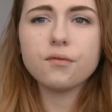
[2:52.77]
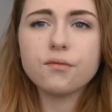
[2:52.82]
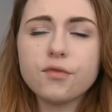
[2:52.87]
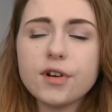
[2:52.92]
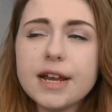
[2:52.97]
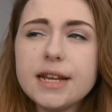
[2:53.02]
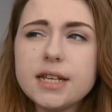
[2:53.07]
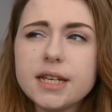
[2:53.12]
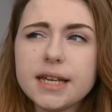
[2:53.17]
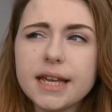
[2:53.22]

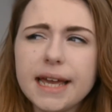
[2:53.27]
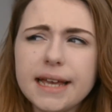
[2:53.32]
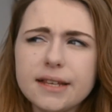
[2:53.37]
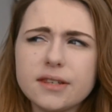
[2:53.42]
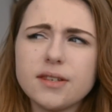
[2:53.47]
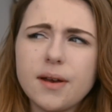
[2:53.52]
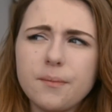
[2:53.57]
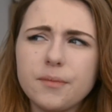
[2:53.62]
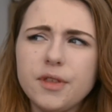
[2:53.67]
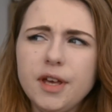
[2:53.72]
Reading is
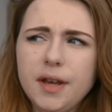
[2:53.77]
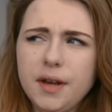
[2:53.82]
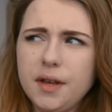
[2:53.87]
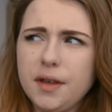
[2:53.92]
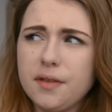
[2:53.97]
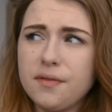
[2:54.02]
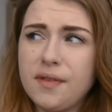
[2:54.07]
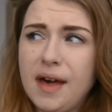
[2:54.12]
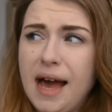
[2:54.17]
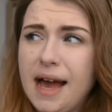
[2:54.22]
something
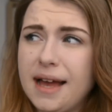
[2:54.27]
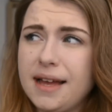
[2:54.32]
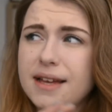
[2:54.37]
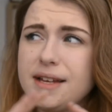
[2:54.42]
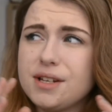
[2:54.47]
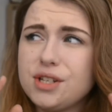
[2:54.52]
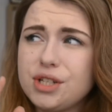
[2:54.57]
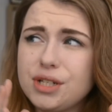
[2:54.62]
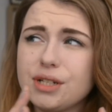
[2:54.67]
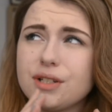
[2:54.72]
that
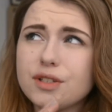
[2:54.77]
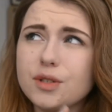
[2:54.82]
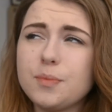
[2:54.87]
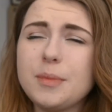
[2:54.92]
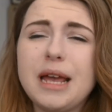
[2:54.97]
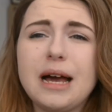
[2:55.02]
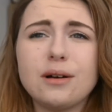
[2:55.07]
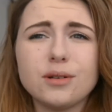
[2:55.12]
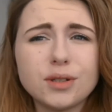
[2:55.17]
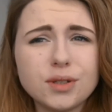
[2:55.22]
chills
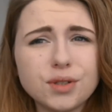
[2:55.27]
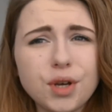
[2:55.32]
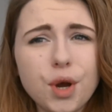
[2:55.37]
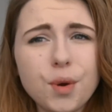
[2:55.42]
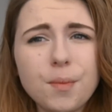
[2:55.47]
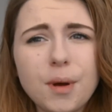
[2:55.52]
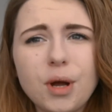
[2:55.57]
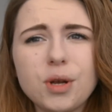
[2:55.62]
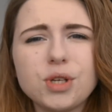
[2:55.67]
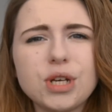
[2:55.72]
me out so
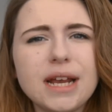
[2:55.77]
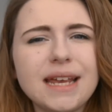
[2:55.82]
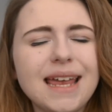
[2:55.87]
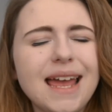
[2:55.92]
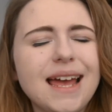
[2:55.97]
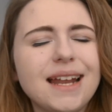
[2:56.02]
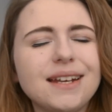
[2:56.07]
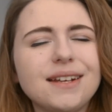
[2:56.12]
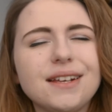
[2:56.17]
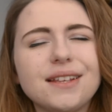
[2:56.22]
much.
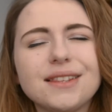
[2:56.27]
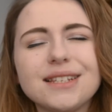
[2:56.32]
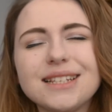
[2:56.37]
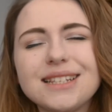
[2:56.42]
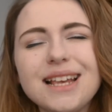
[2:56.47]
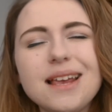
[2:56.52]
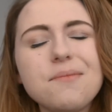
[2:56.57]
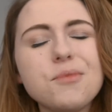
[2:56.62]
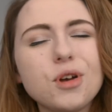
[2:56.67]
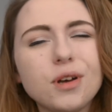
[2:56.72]
Again, the
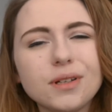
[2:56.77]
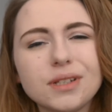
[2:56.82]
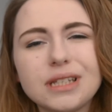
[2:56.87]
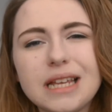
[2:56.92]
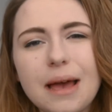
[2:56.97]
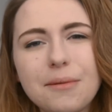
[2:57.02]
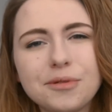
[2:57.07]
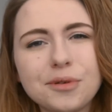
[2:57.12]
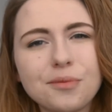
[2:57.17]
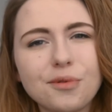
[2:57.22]
same
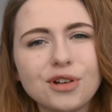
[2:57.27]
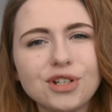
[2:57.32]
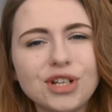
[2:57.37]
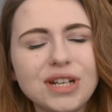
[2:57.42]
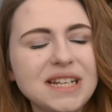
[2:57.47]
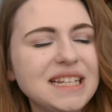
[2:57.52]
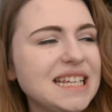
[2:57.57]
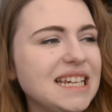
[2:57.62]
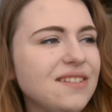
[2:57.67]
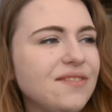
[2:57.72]
concept with
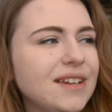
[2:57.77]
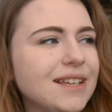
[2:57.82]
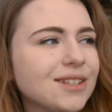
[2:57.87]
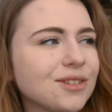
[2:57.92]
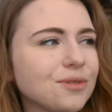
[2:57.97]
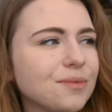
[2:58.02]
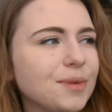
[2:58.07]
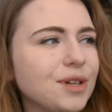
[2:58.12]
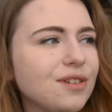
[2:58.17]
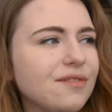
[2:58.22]
watching TVs
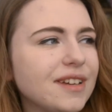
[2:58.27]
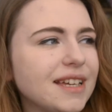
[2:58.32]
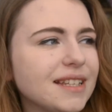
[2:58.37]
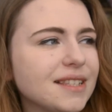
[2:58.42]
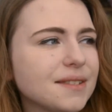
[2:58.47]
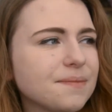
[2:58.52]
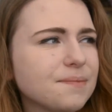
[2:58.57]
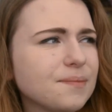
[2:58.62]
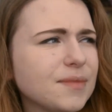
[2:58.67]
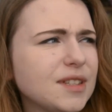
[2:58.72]
or
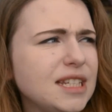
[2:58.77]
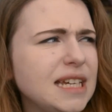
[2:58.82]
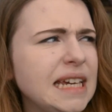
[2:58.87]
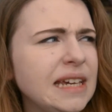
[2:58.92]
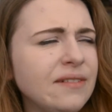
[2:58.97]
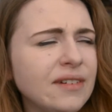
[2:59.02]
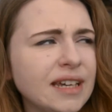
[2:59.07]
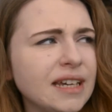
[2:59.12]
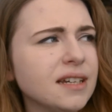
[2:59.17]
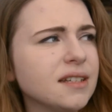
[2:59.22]
movies.
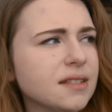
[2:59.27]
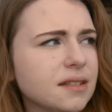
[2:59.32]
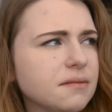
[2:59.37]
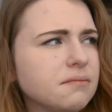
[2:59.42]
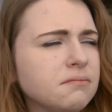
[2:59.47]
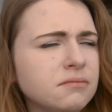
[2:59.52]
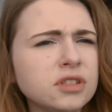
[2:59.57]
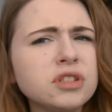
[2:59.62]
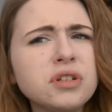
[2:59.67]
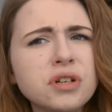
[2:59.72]
TVs.
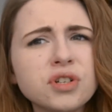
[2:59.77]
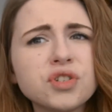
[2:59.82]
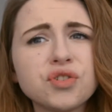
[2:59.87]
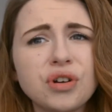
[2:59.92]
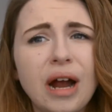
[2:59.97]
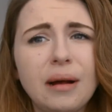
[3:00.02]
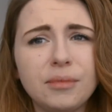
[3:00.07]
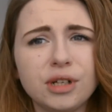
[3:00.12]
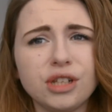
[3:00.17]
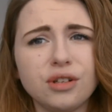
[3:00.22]
Good
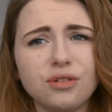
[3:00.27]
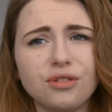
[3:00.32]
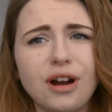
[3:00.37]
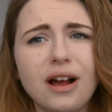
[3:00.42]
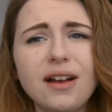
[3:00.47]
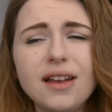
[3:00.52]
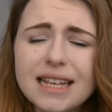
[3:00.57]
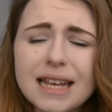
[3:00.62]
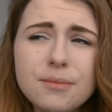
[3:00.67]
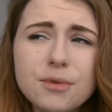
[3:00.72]
grammar,
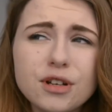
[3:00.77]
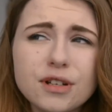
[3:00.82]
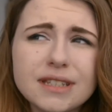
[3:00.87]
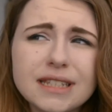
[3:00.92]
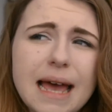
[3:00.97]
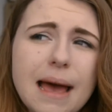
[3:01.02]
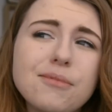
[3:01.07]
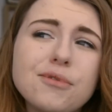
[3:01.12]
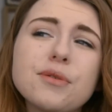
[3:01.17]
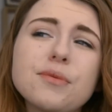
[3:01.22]
Laura. Same
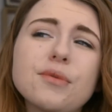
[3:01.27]
concept with